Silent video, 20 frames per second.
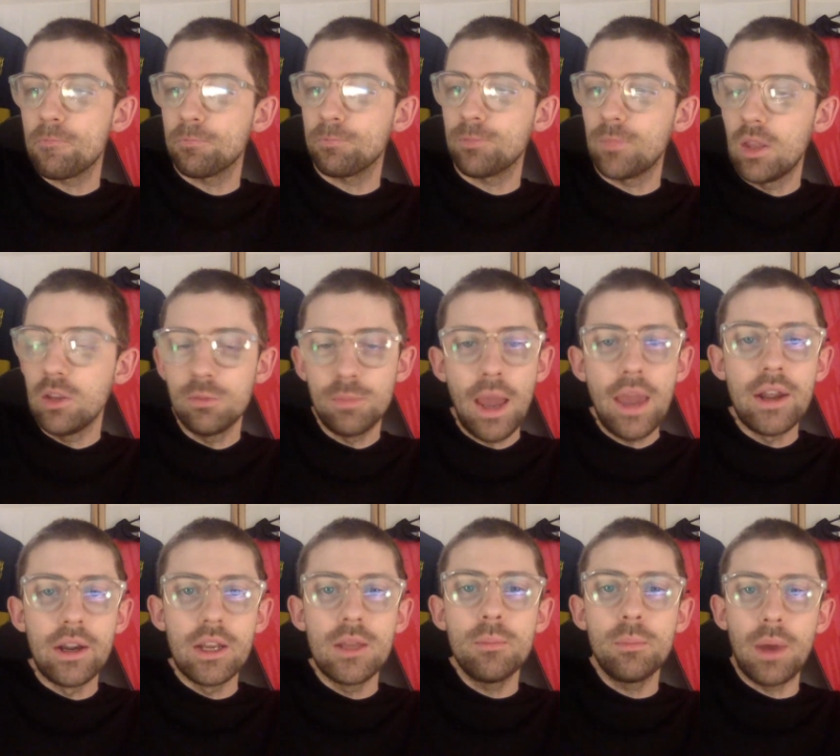he's made
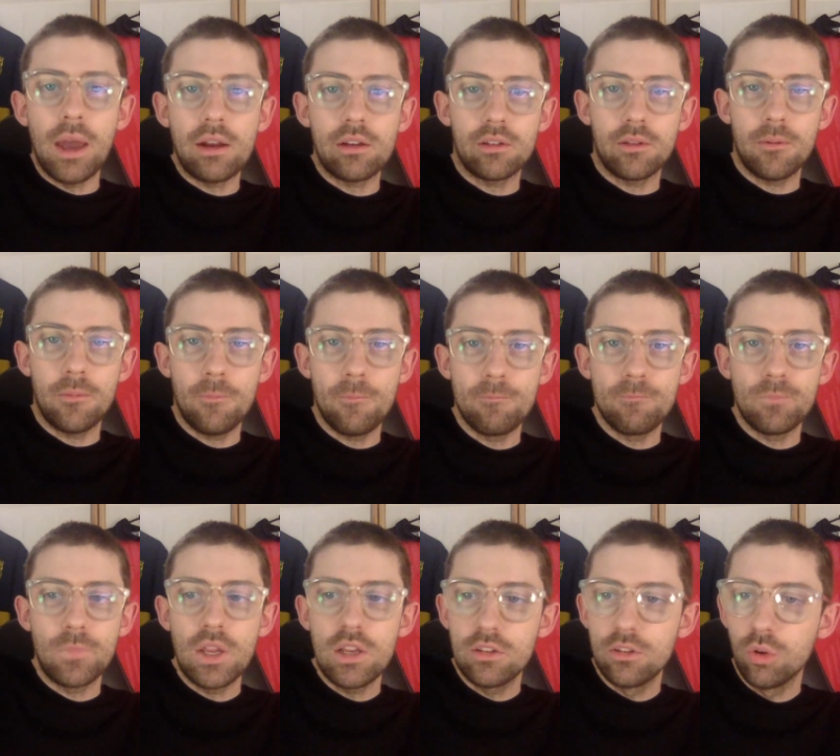an impact.
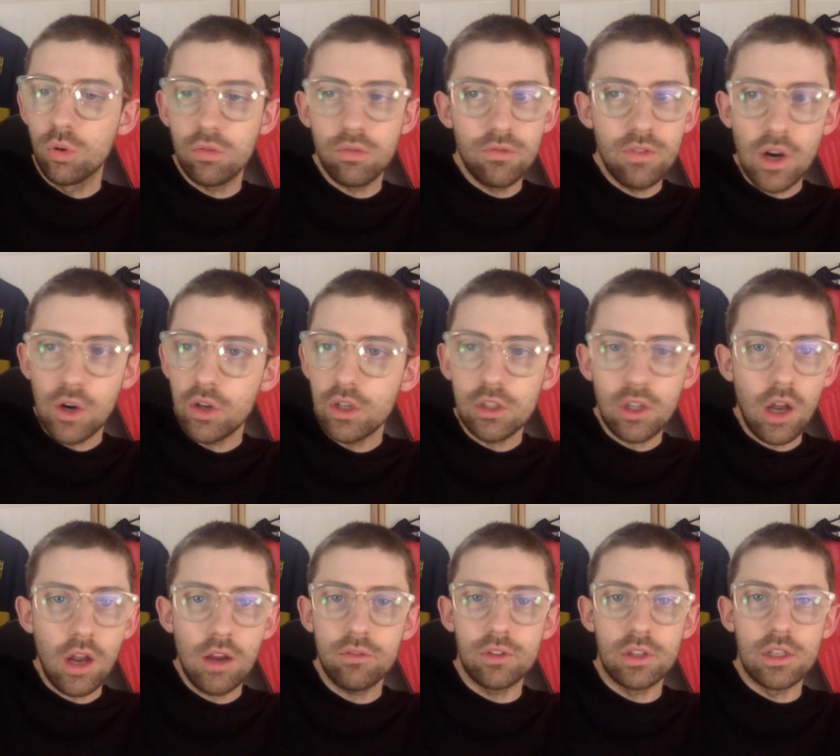He's looked very
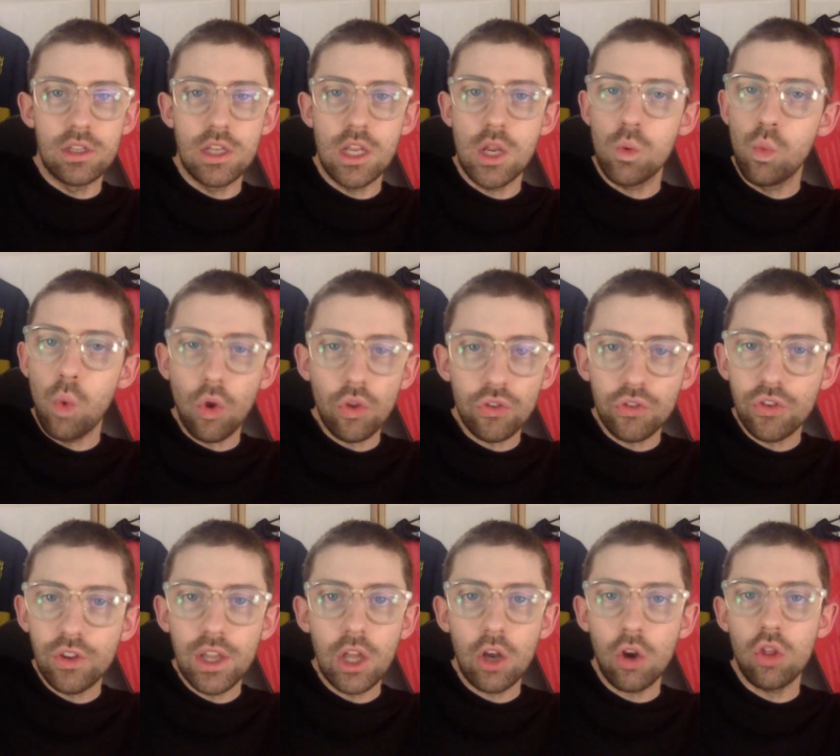lively. He wants to
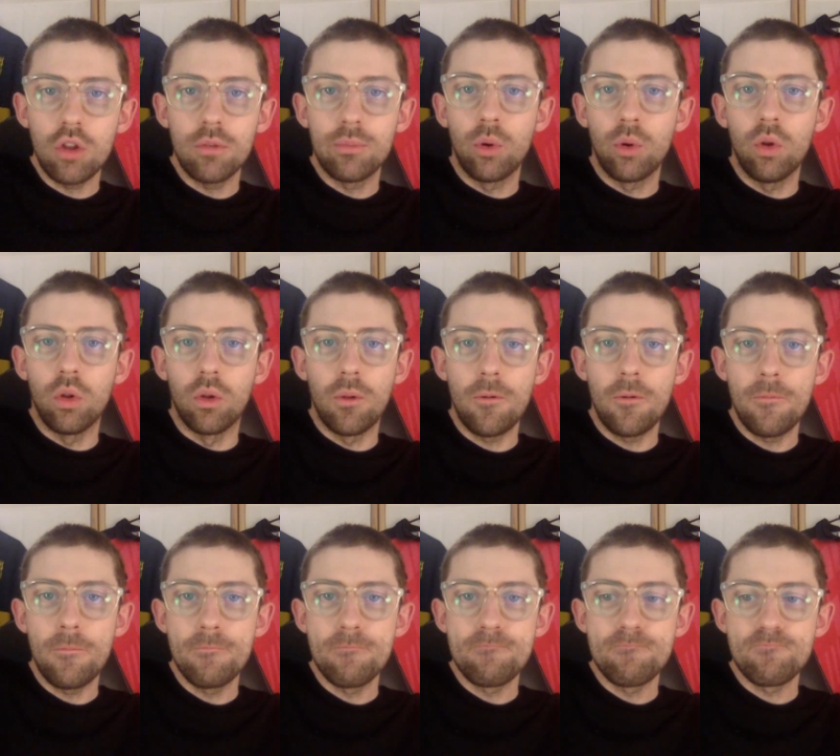get on the ball.
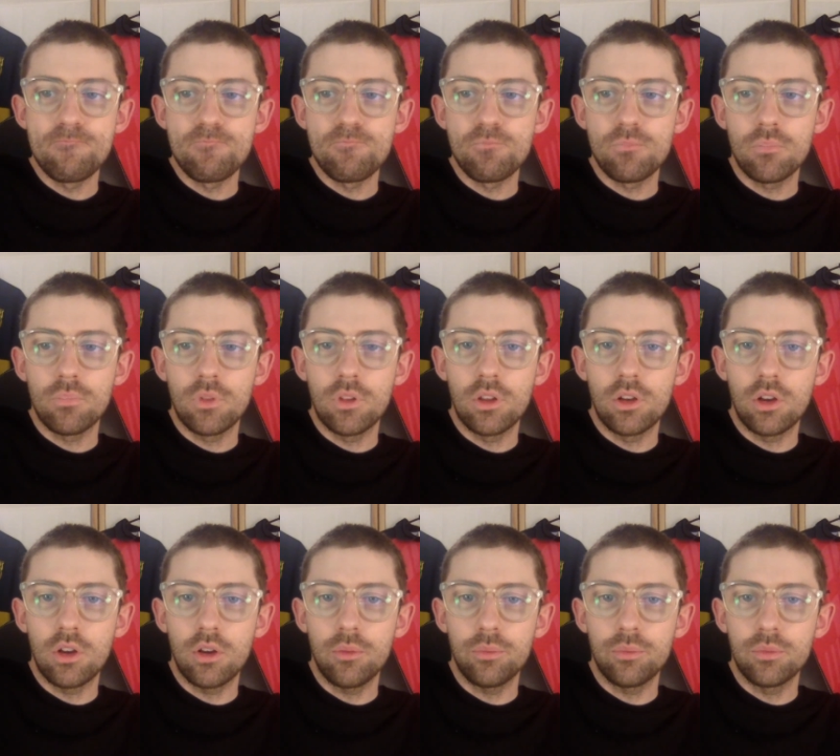You
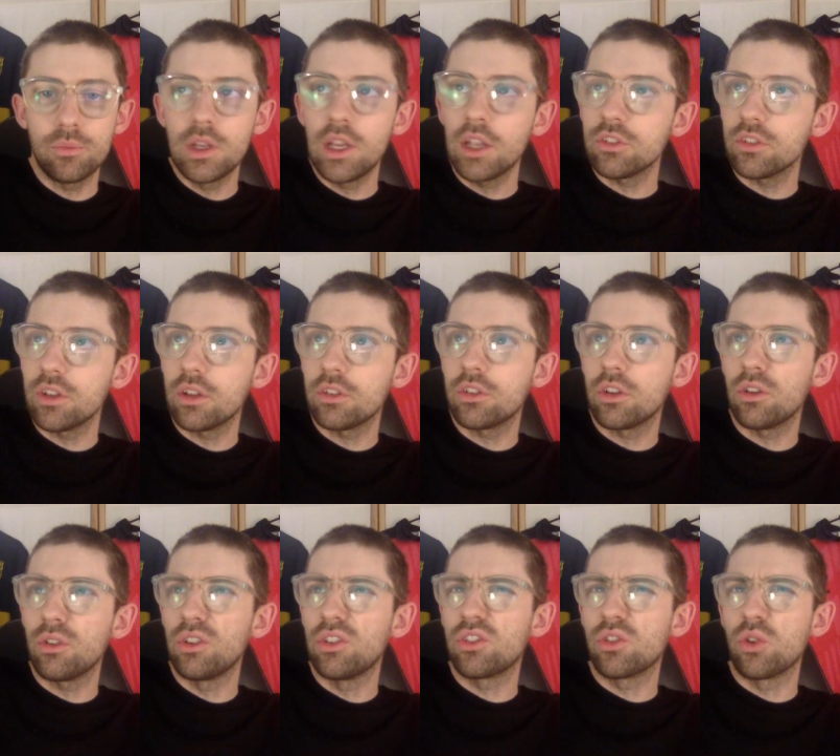know? He hasn't
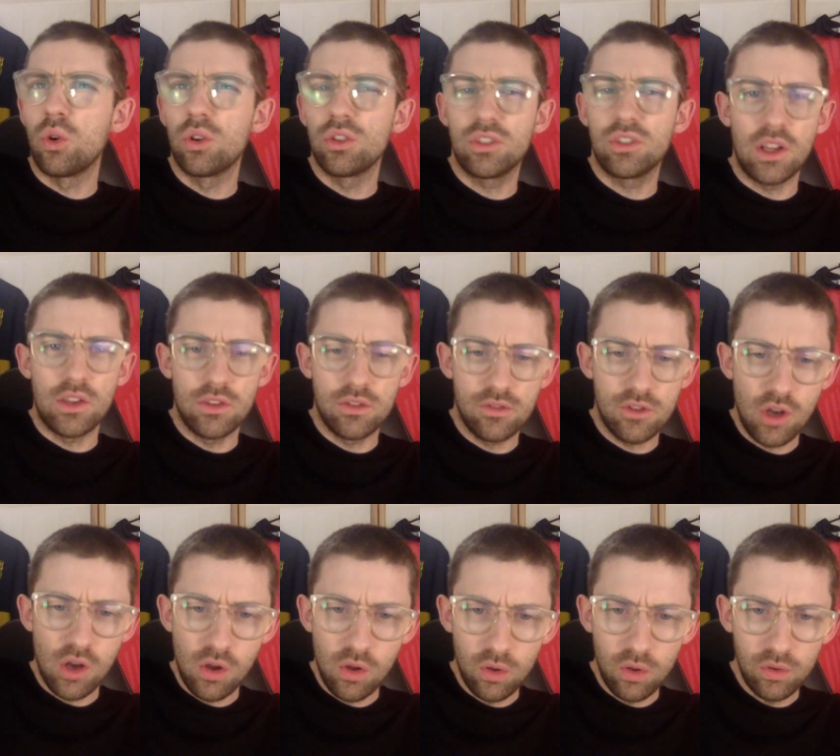necessarily scored tons of
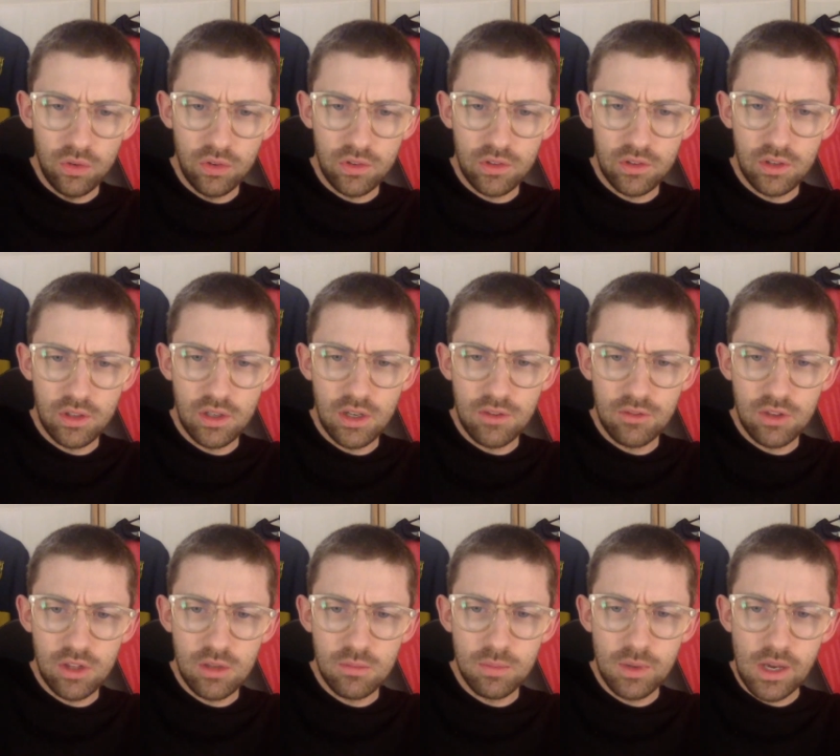goals and
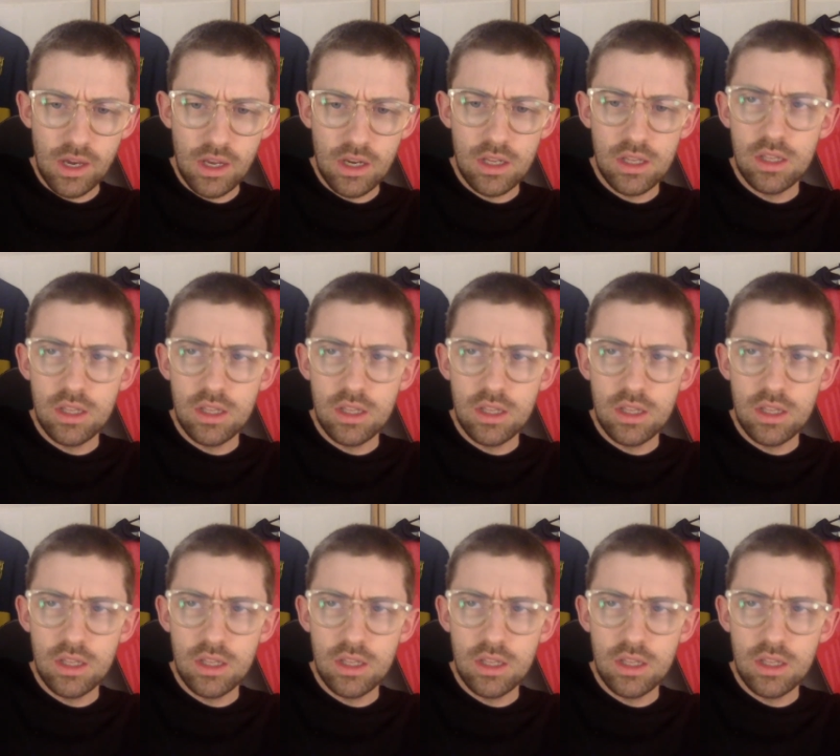everything, but